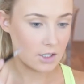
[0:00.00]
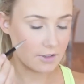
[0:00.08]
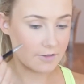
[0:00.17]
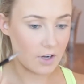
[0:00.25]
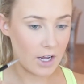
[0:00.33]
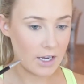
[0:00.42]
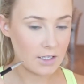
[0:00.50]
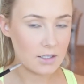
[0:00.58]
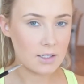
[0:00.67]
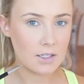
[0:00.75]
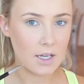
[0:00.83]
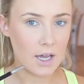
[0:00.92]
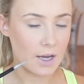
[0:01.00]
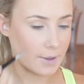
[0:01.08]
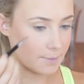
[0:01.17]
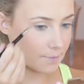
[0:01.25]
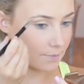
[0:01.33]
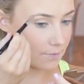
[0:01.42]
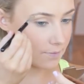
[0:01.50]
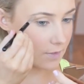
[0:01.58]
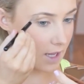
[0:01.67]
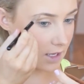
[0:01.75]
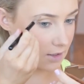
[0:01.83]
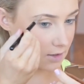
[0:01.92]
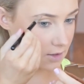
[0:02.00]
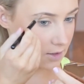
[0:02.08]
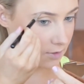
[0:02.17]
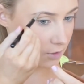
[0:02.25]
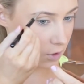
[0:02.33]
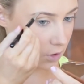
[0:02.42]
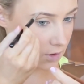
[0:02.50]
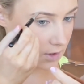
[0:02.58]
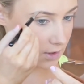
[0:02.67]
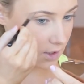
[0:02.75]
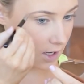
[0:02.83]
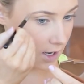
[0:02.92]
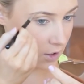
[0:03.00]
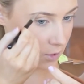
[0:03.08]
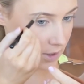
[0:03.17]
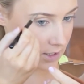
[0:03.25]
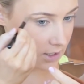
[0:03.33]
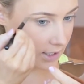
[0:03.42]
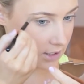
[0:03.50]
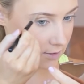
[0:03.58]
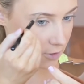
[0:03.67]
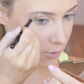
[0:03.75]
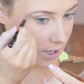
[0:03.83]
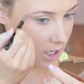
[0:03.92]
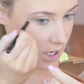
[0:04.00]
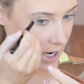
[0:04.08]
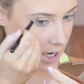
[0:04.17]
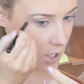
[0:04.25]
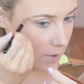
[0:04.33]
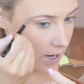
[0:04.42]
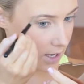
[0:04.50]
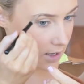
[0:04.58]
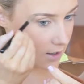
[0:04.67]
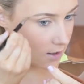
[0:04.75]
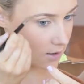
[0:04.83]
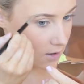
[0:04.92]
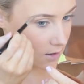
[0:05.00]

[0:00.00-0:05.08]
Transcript: defined, and of course I always like to fill mine in anyway.